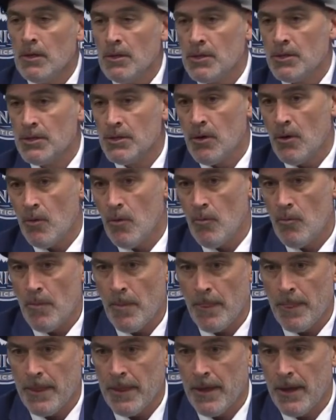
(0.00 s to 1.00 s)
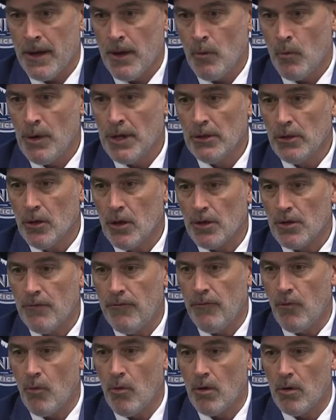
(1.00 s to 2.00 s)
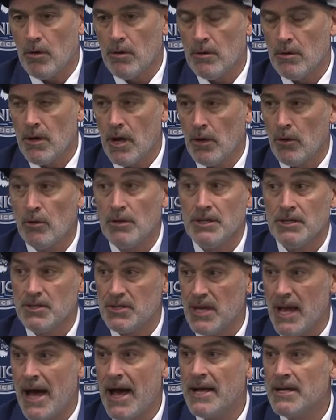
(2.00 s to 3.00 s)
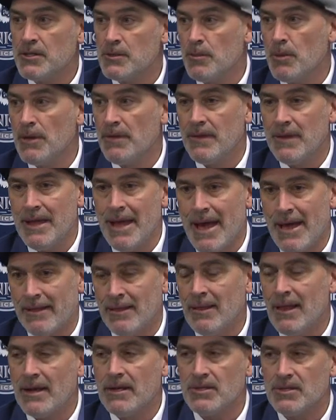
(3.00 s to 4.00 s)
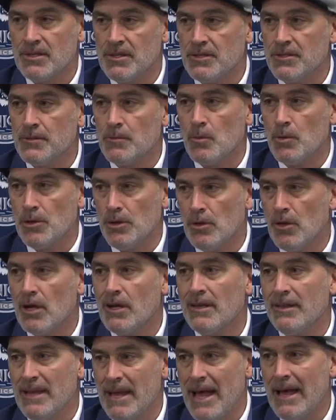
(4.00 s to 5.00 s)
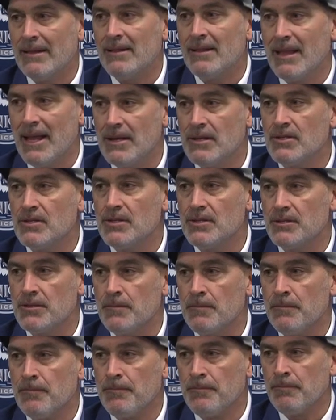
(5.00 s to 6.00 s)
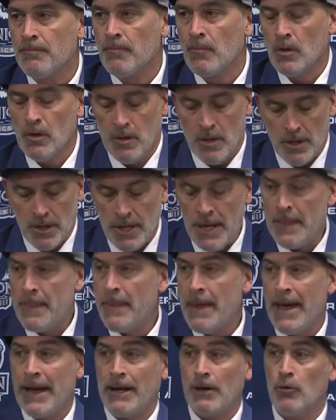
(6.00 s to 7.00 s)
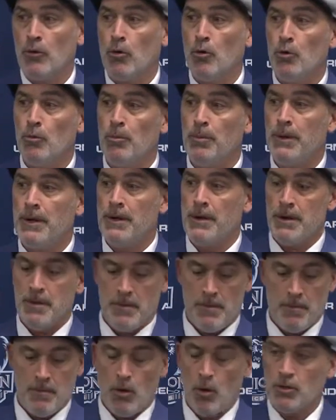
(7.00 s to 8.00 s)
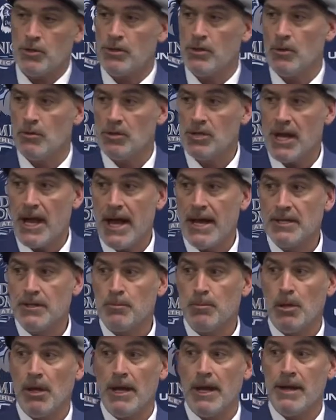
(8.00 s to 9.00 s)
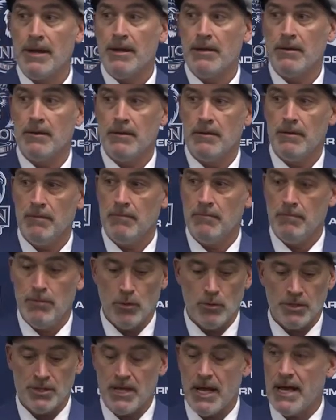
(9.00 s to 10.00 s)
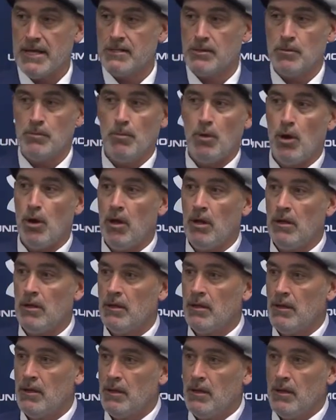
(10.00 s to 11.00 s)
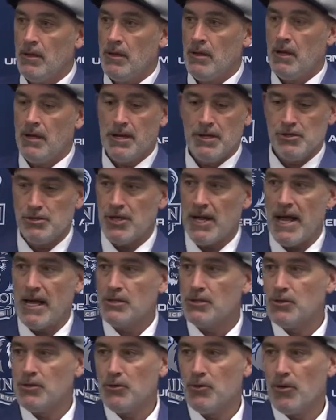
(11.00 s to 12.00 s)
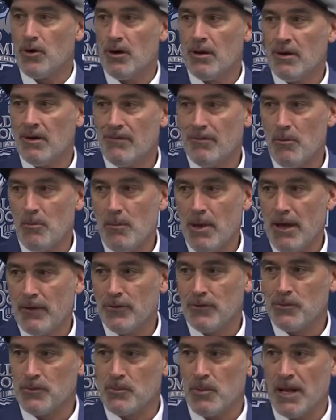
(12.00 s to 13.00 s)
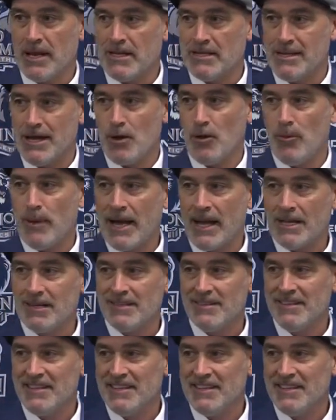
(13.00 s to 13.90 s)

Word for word: so uh, we looked for not only size but the athleticism. When you look in the athleticism in that group, and most of those guys played both sides of the ball. I mean, Janaz Jordan from Bethel's playing tailback